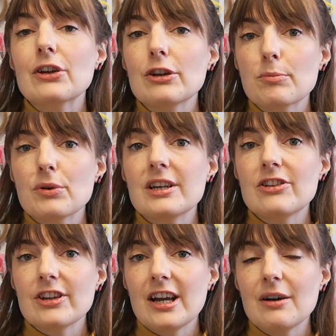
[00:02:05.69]
good
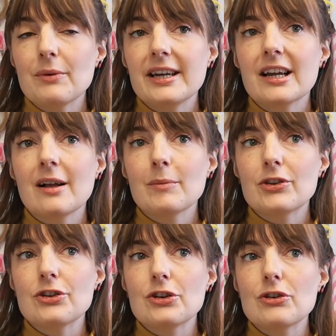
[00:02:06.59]
printer when it
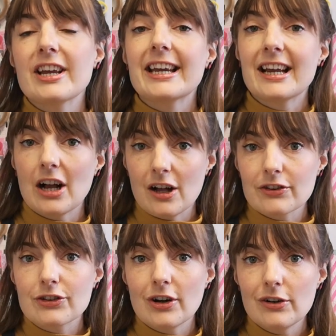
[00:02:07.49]
comes to taking
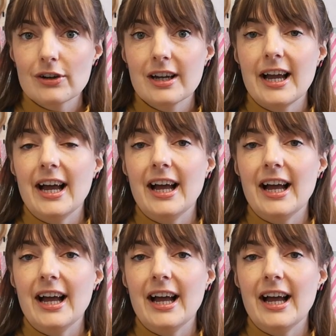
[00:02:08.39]
cardstock.